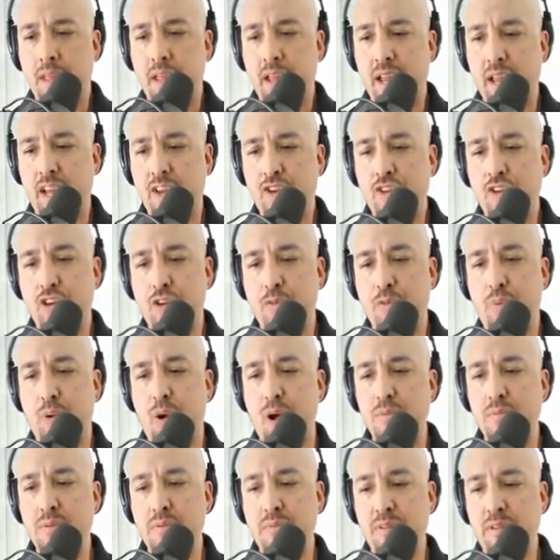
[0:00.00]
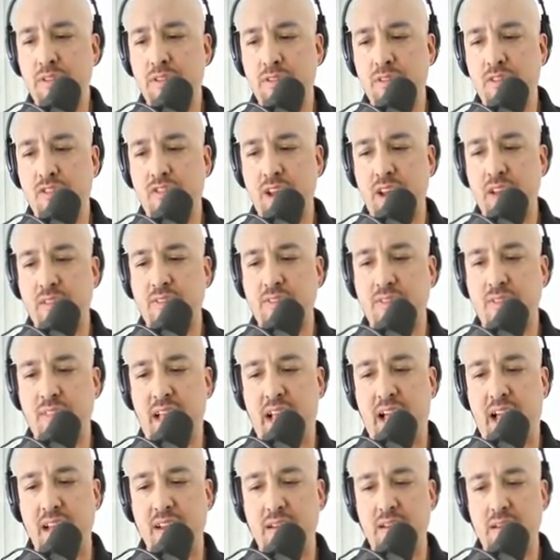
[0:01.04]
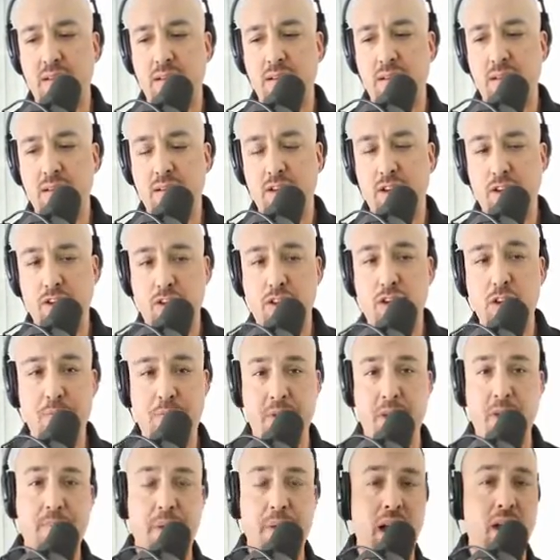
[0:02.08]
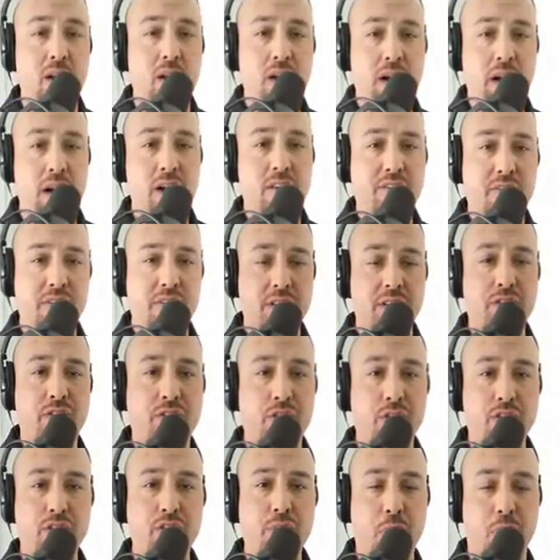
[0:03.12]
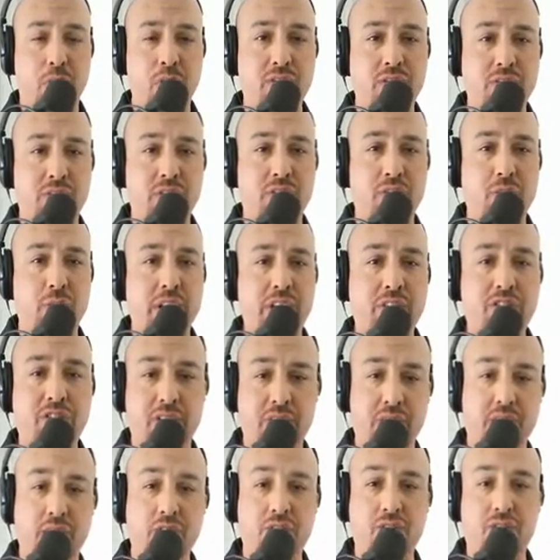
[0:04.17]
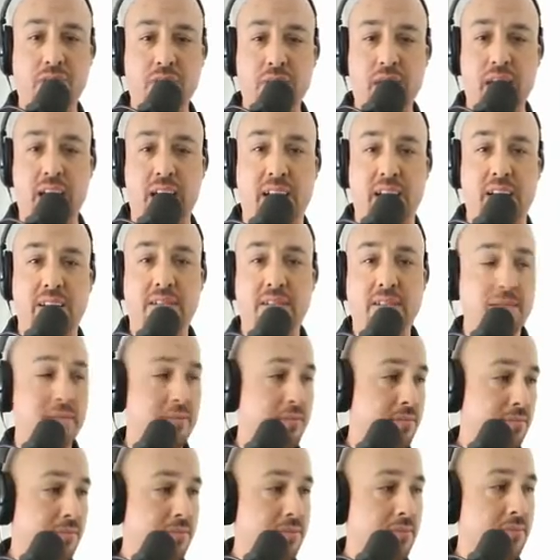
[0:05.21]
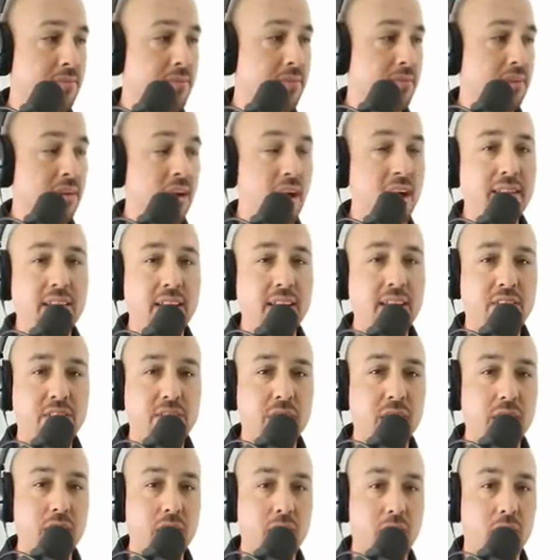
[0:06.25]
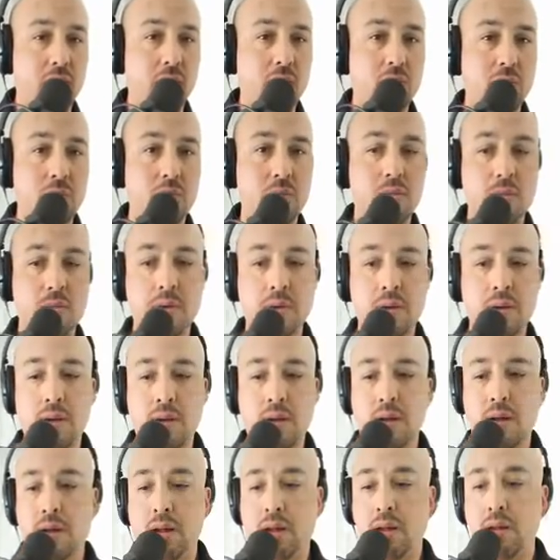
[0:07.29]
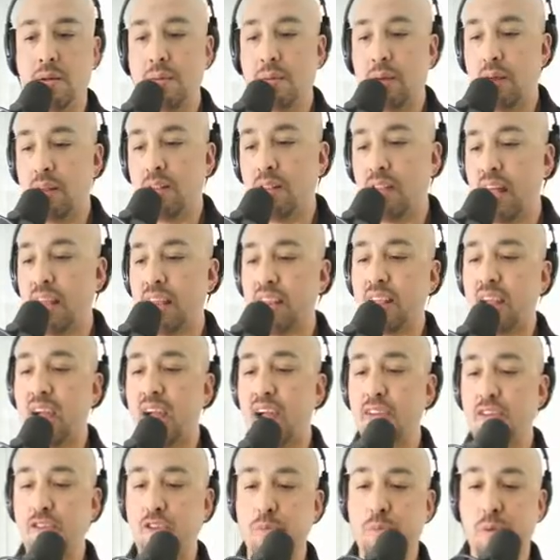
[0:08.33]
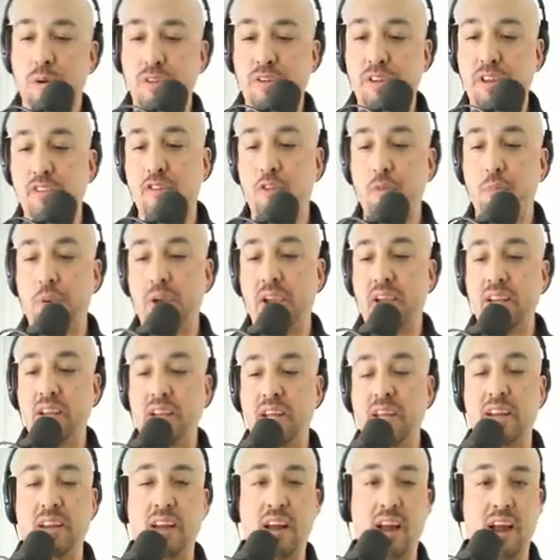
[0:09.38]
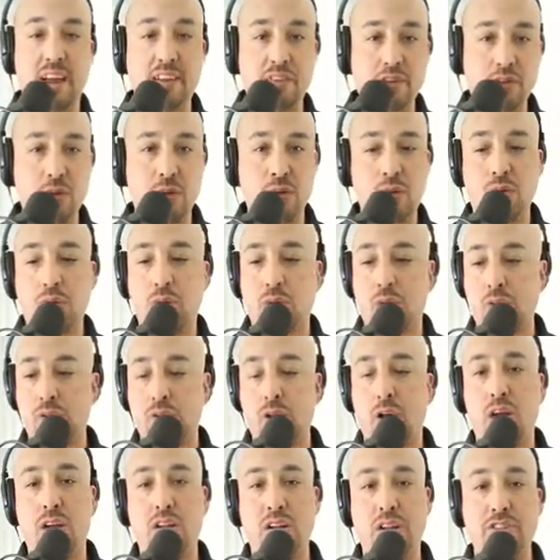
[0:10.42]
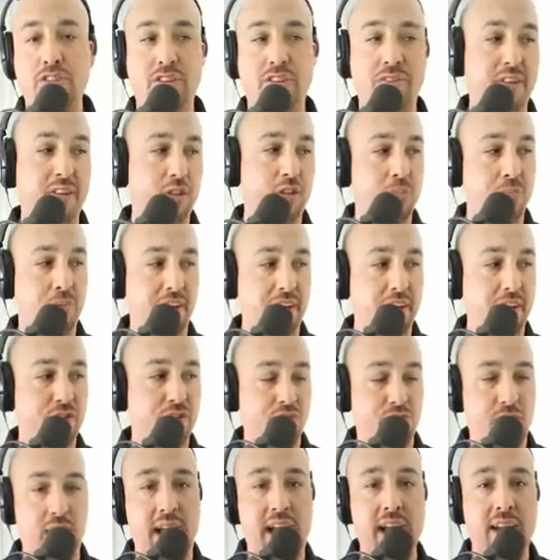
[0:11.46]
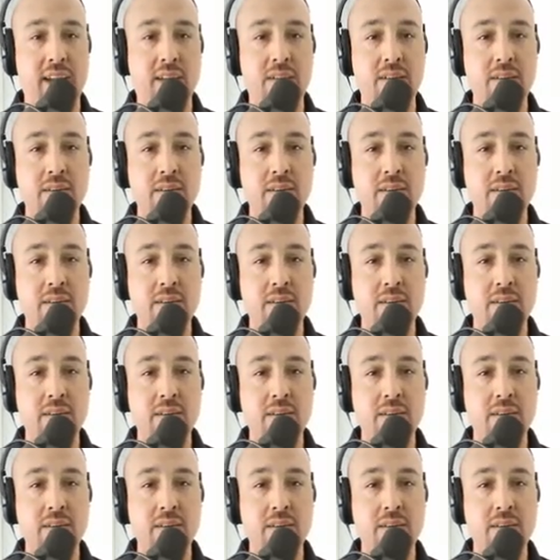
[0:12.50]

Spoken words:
and you could probably suggest that you could be a powerhouse in a dual sport situation. Could you not? I think so. A lot of guys who participate in high school or college have either played track